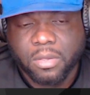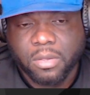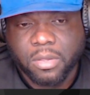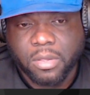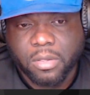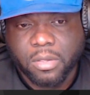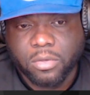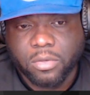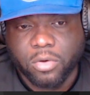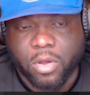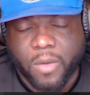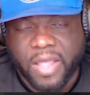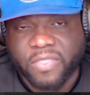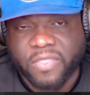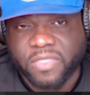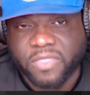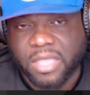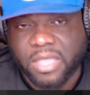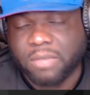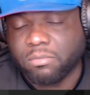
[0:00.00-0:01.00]
And
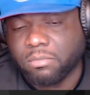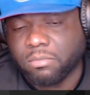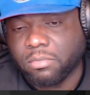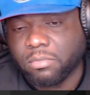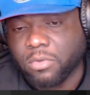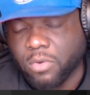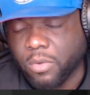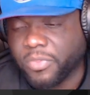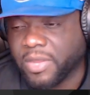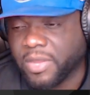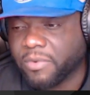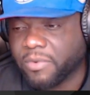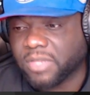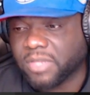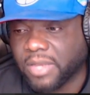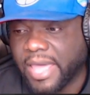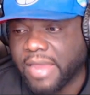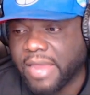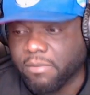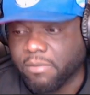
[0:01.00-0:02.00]
then there was a
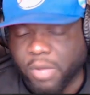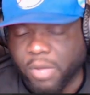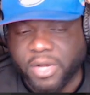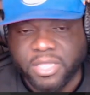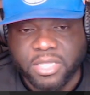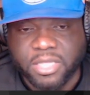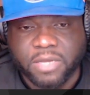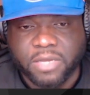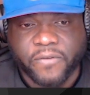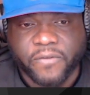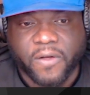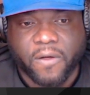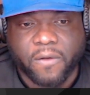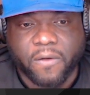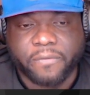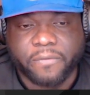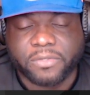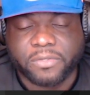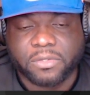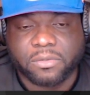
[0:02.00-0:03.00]
lot of money
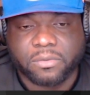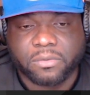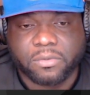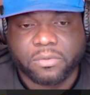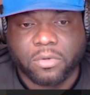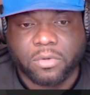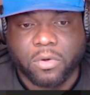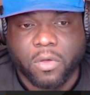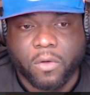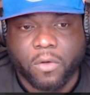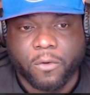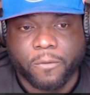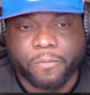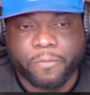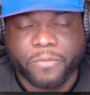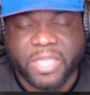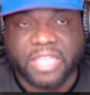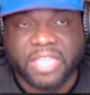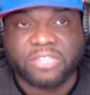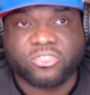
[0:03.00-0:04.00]
involved,
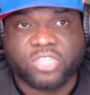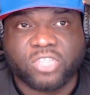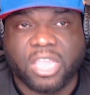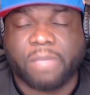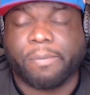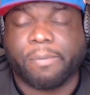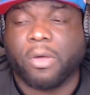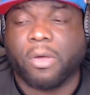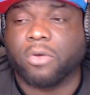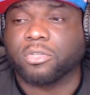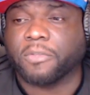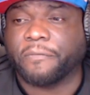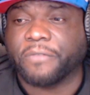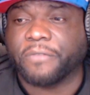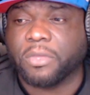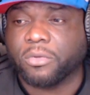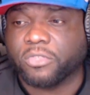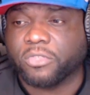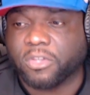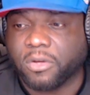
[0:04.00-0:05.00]
in Jake Paul's
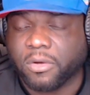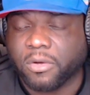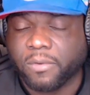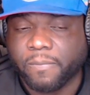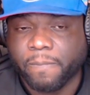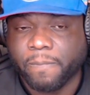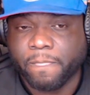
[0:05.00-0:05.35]
future.